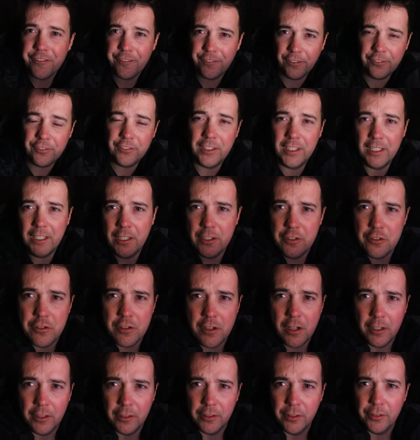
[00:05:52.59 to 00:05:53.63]

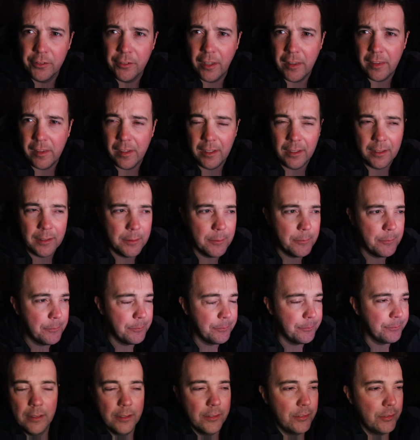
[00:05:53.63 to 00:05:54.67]
$1,500, I think.
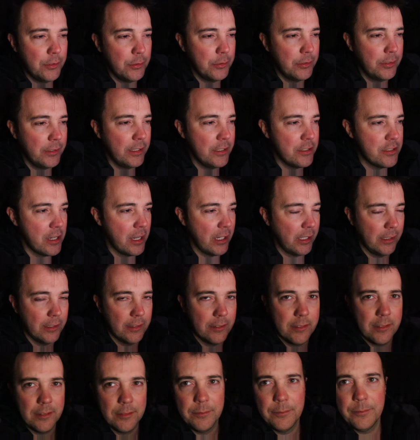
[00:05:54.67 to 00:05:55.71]
Let's do ski
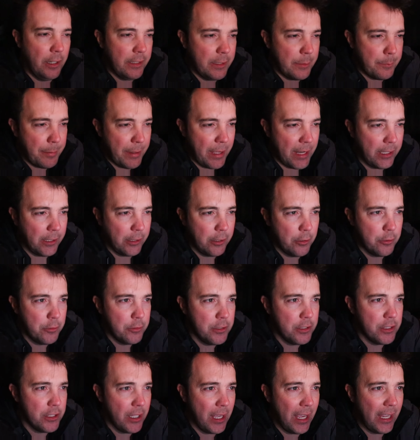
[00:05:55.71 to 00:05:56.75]
jackets. All right, the
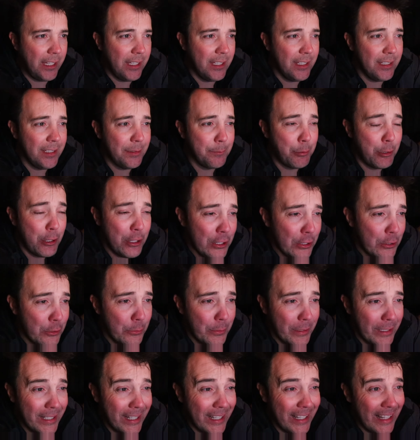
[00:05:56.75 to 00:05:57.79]
Patagonia, I can put you
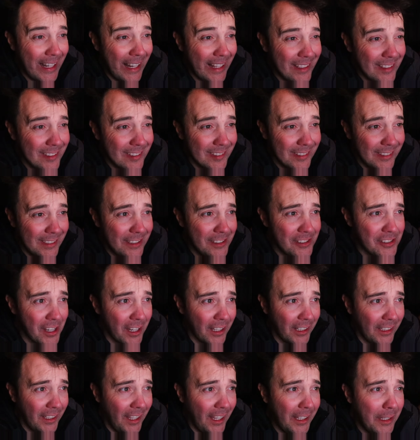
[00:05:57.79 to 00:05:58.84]
in a nice ski
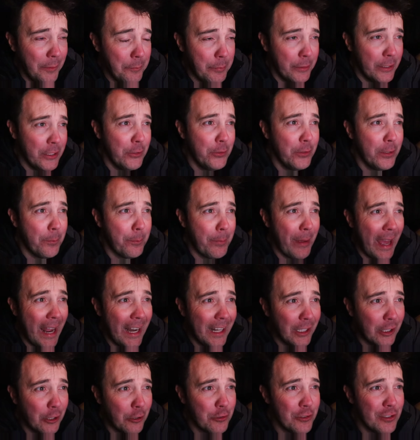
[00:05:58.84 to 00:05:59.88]
jacket. I can put you in a
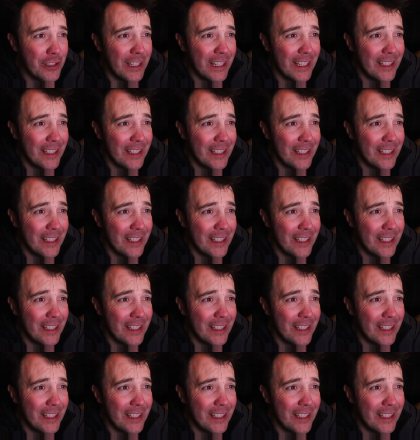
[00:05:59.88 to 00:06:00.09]
Patagonia